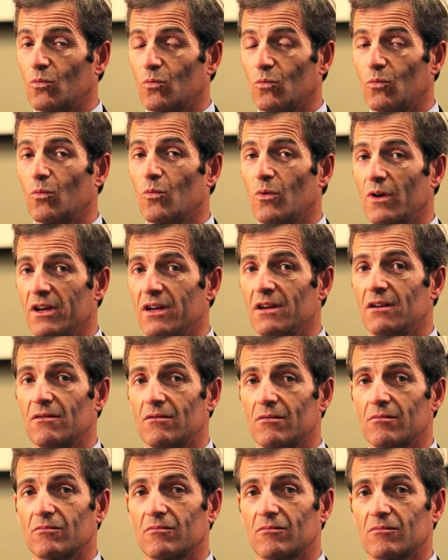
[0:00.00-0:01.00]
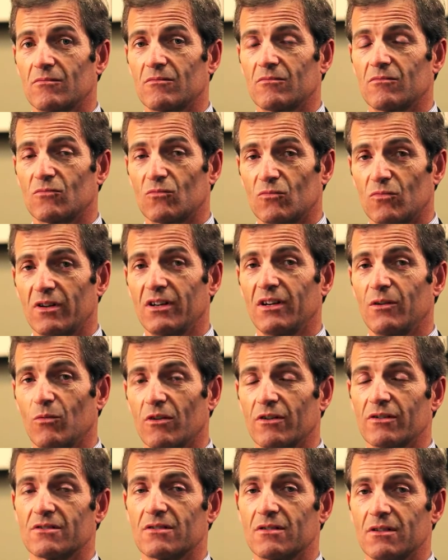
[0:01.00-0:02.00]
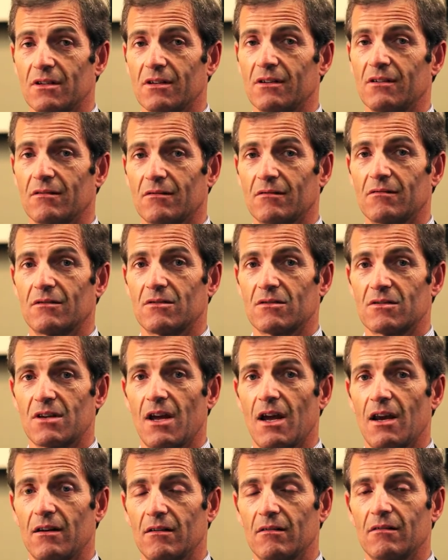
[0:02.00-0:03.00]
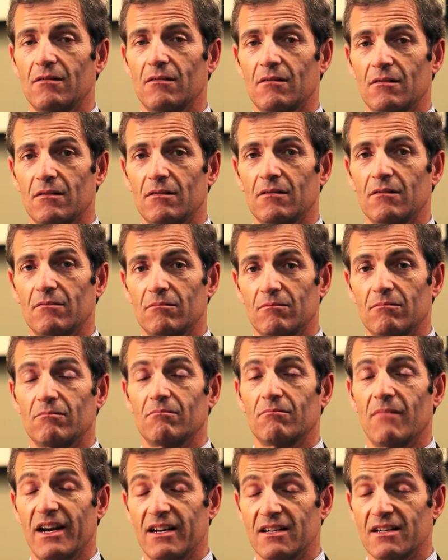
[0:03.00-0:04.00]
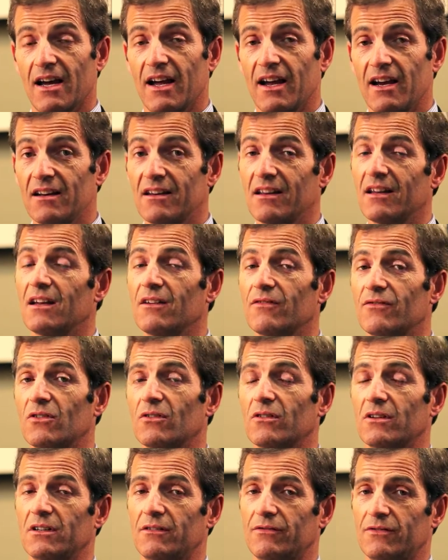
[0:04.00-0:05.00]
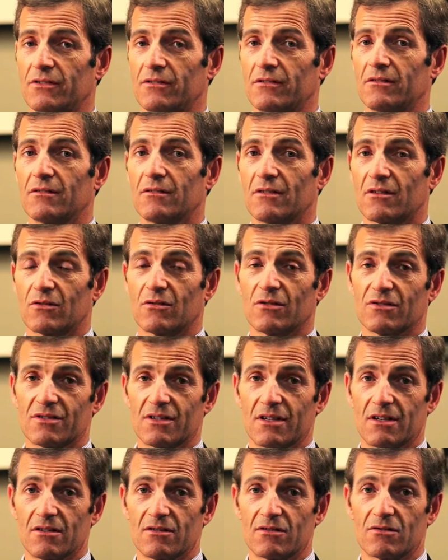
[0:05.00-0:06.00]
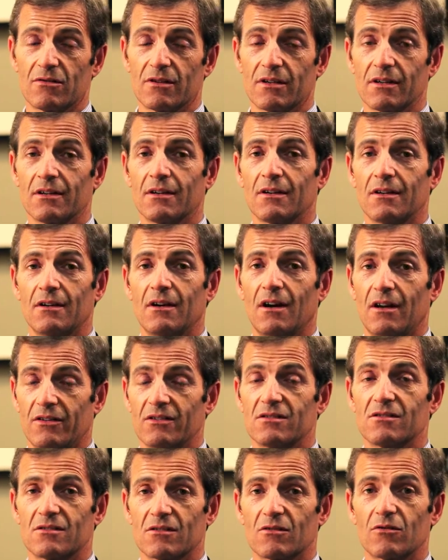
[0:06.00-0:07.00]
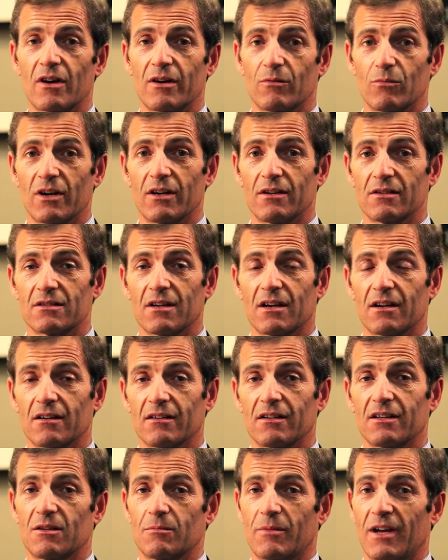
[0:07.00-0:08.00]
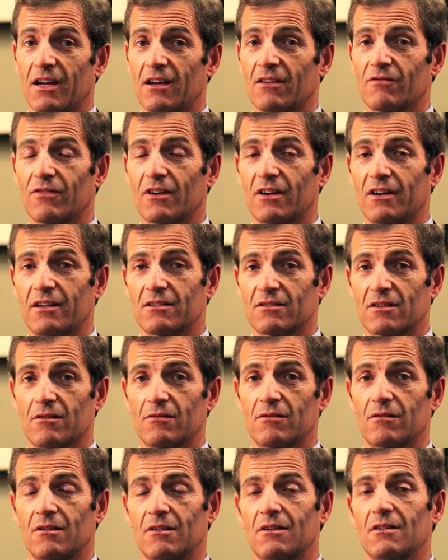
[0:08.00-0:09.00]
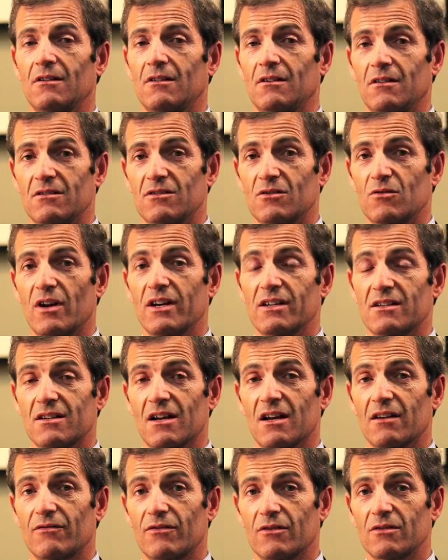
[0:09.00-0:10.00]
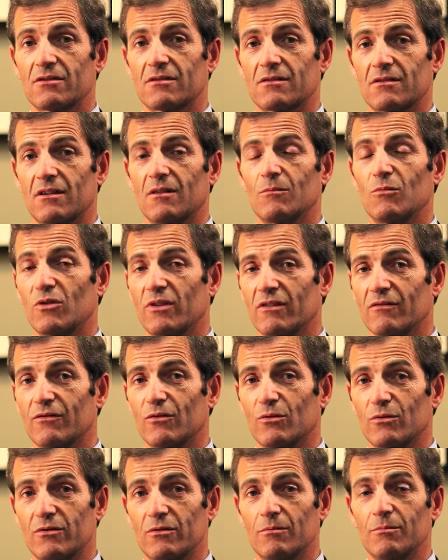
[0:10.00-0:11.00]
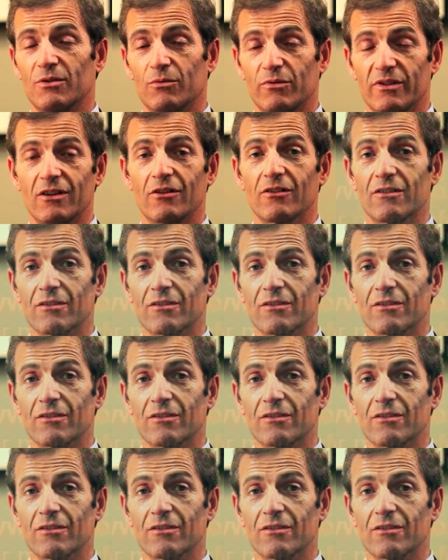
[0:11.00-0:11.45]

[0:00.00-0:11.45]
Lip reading: We really want to see the standard maintained, if not lifted, across the industry. And this is a great way to start. I think the Banking and Finance Oath is a great start for us, and I'm looking forward to building on